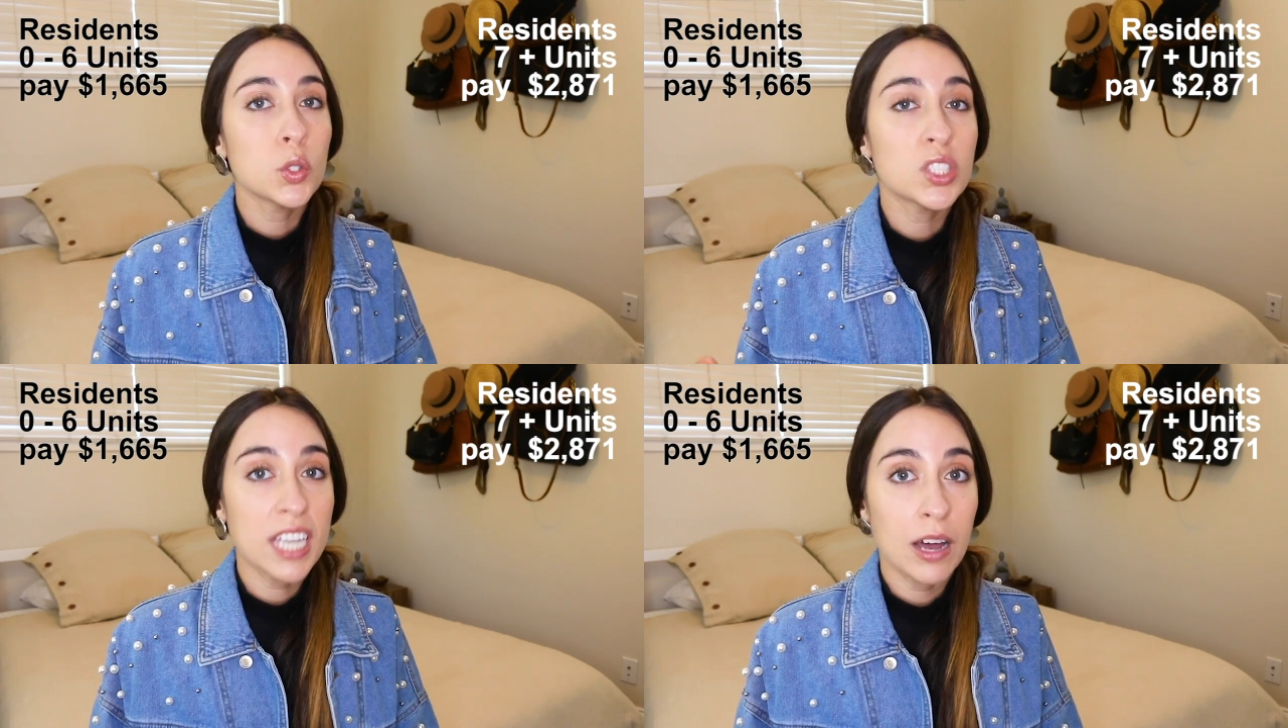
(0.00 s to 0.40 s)

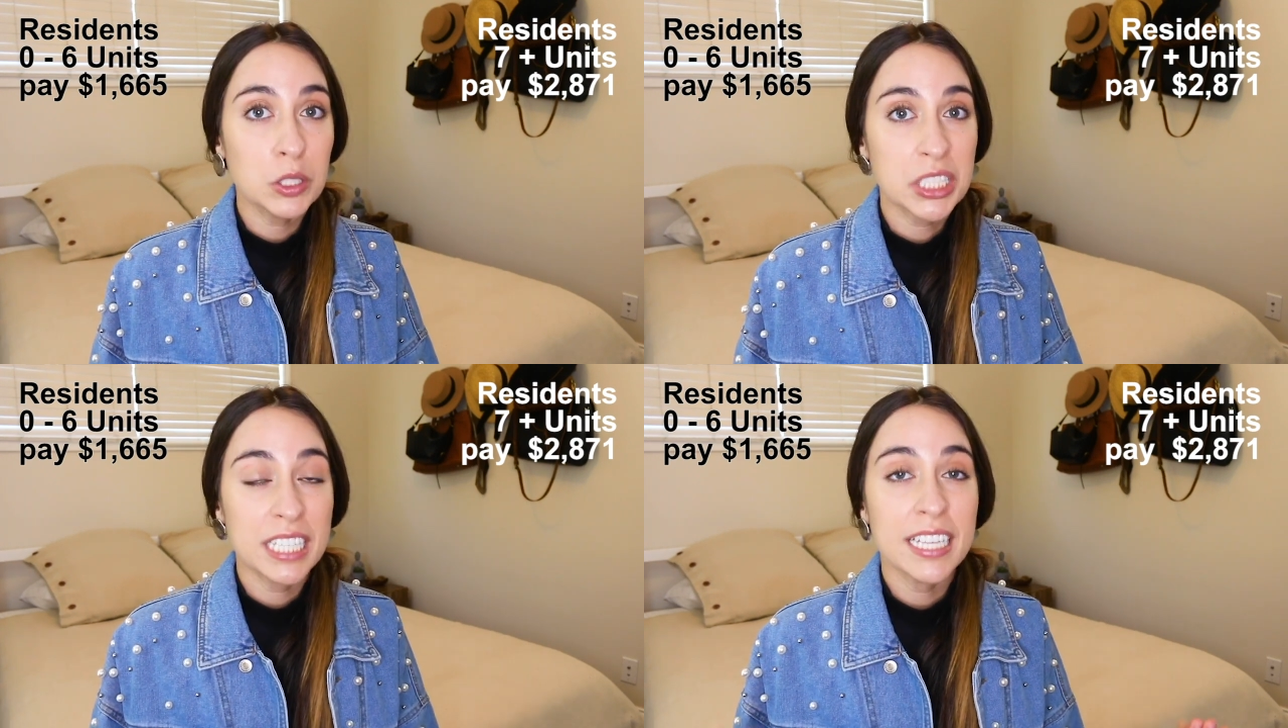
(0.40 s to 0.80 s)

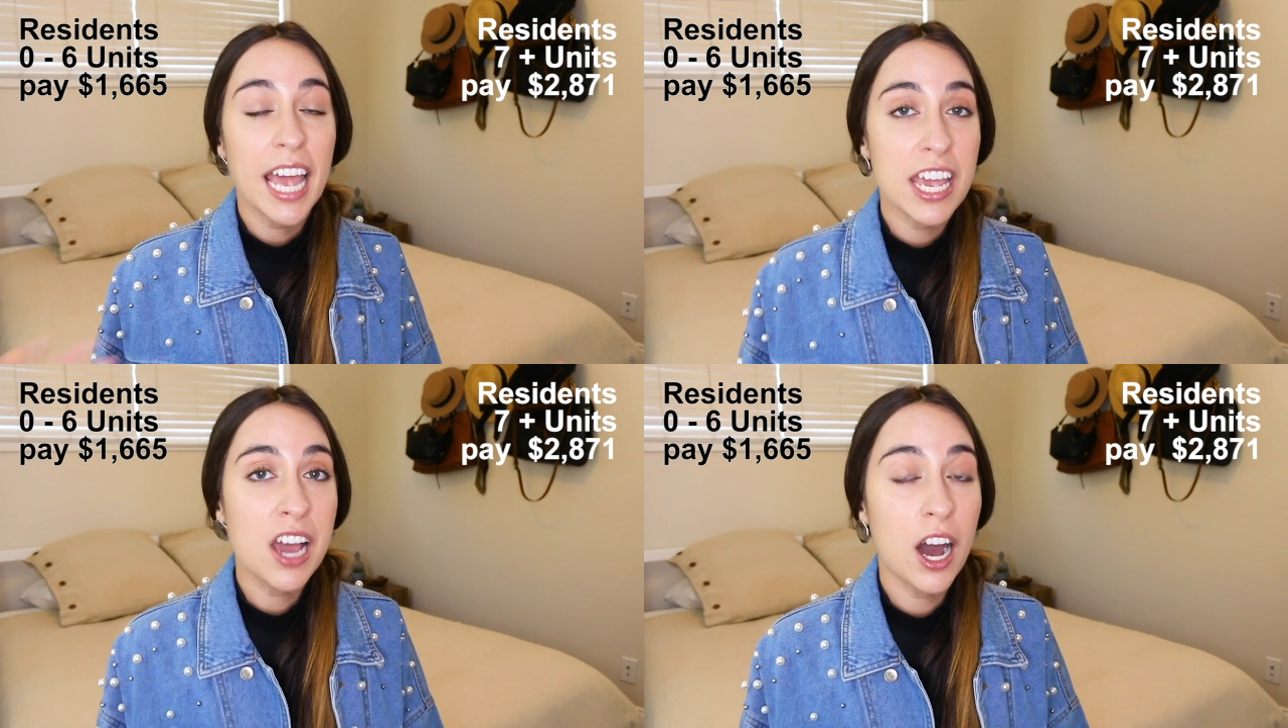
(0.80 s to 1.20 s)

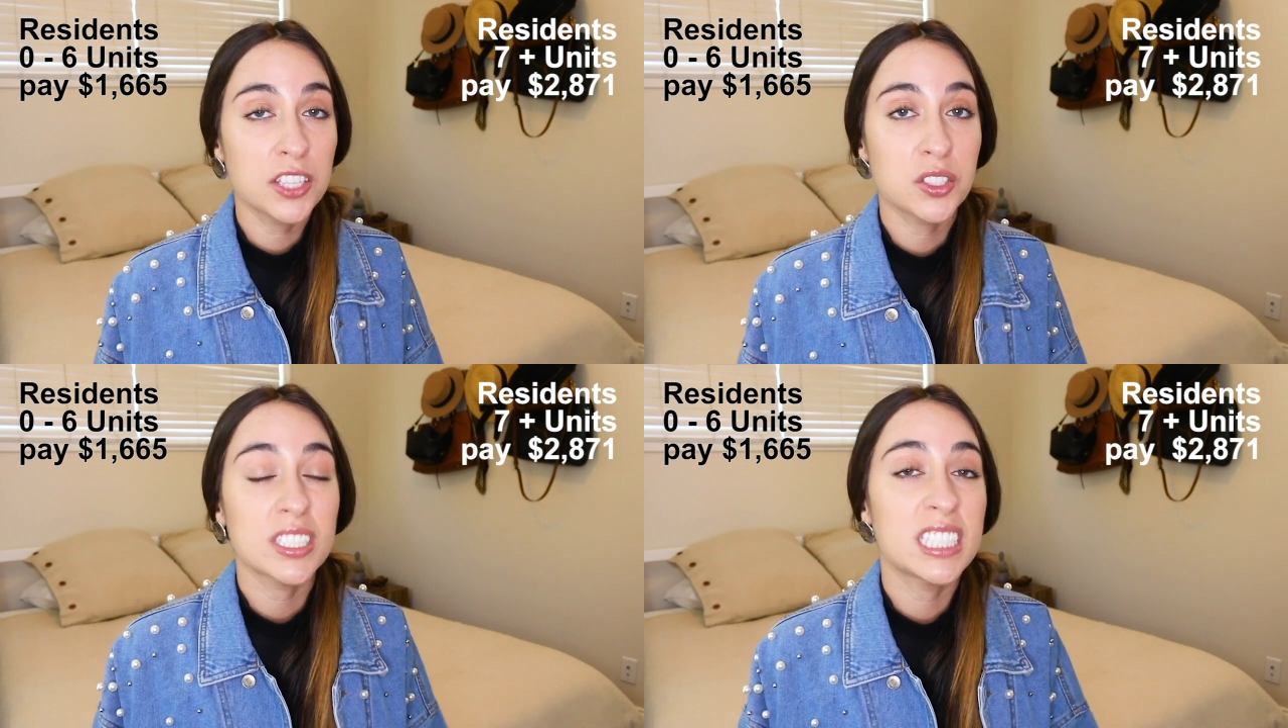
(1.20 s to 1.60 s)

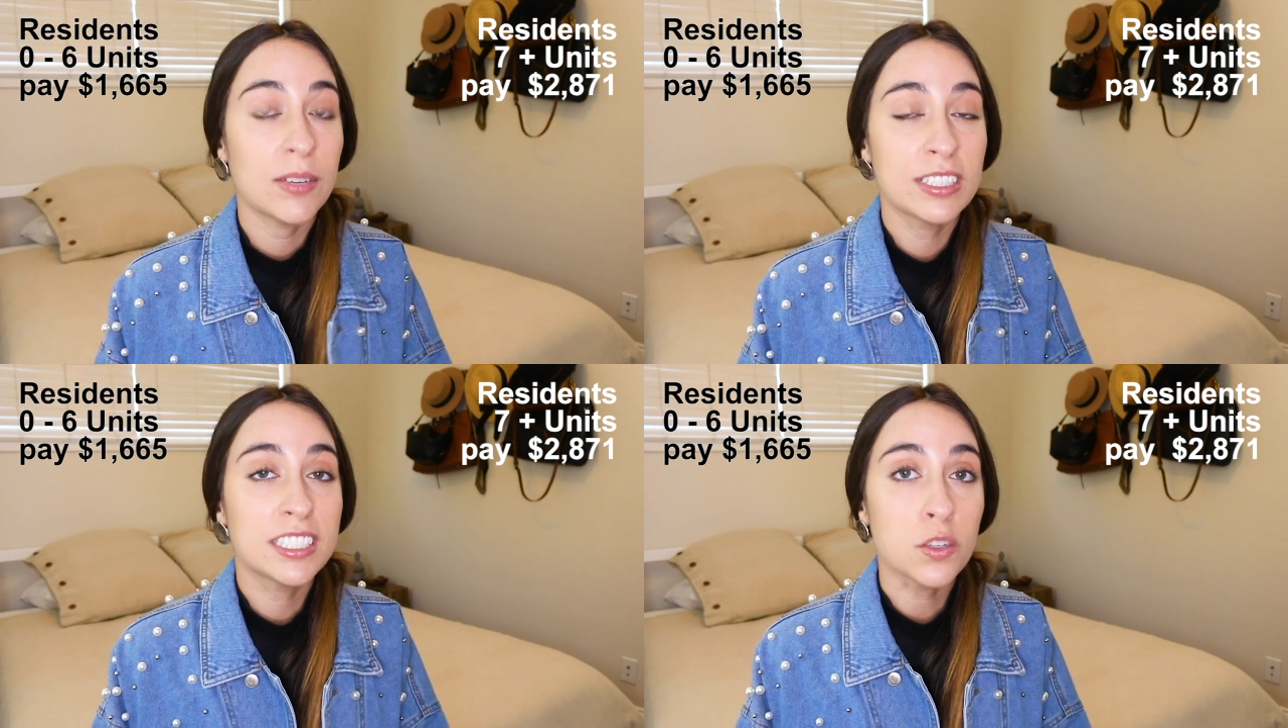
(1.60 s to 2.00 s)

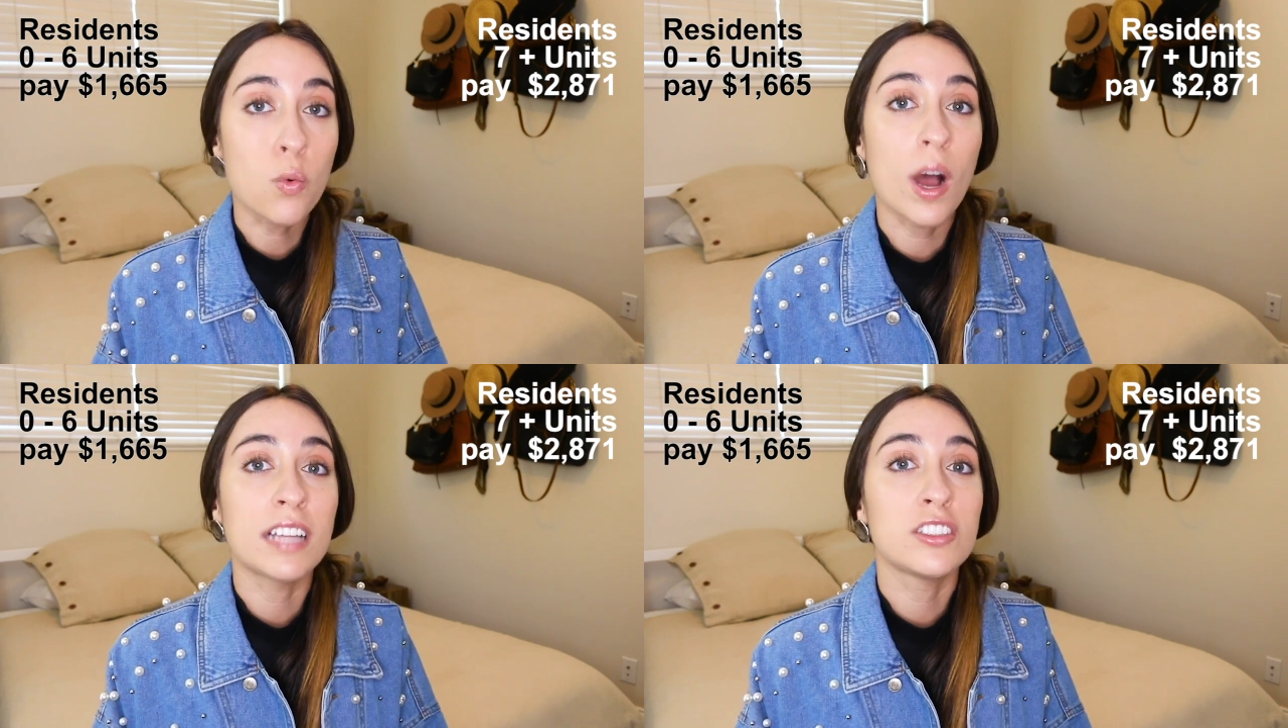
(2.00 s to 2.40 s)

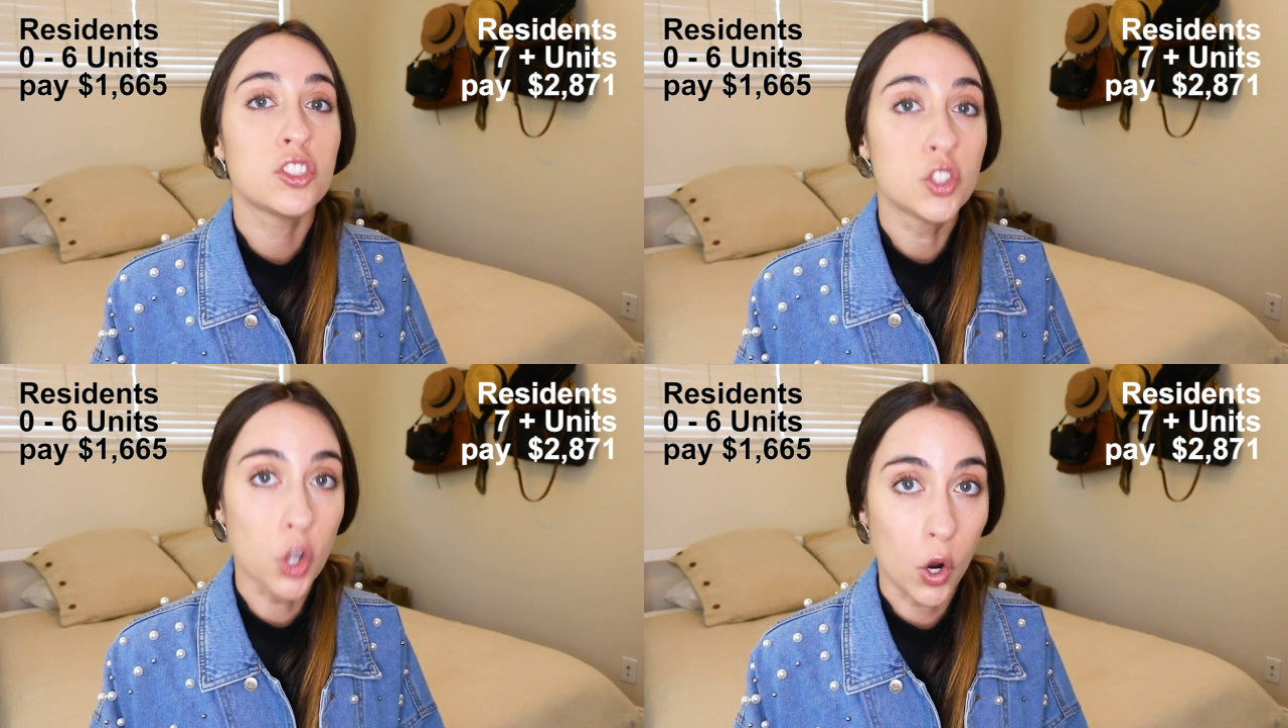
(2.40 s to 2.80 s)

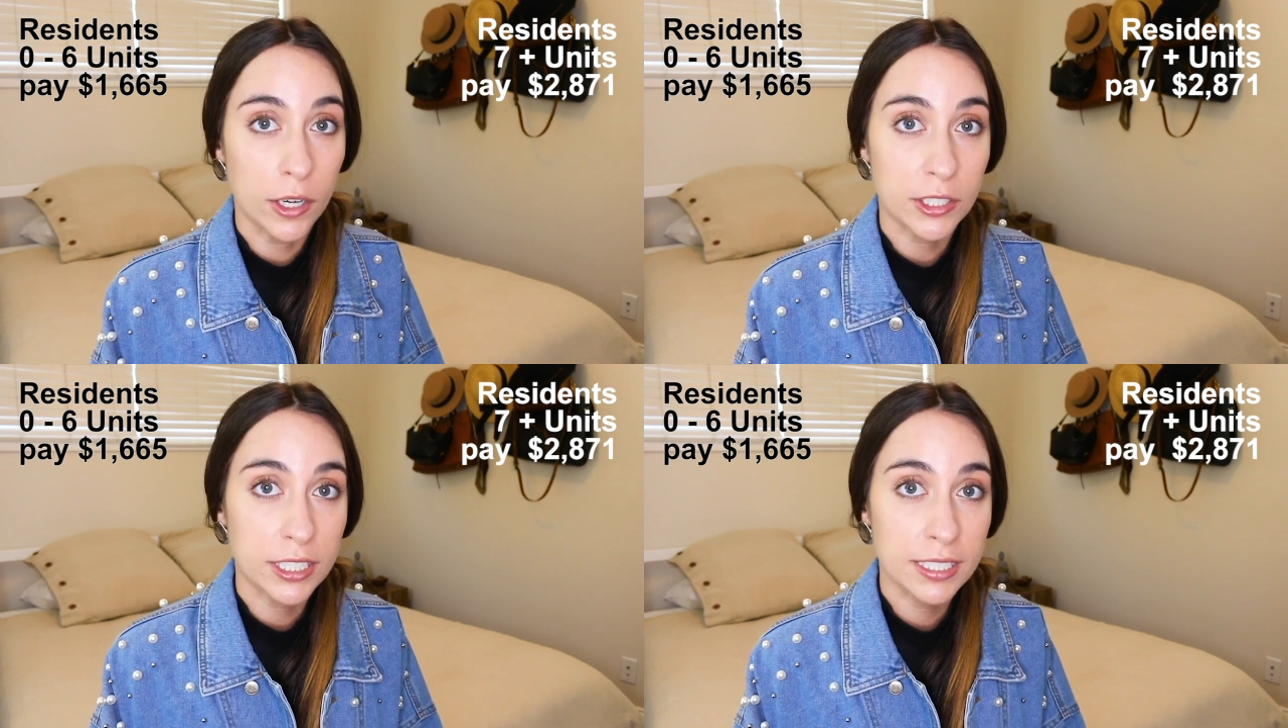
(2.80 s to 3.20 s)

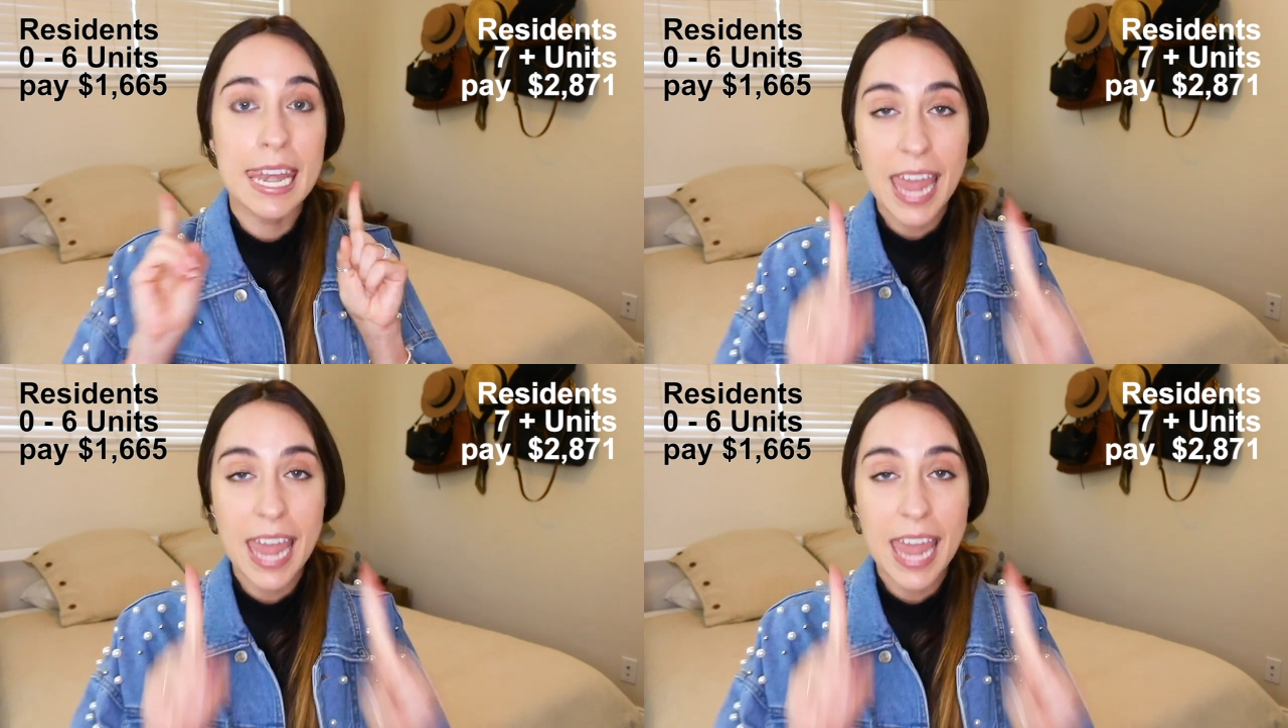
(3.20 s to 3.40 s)
$2,871.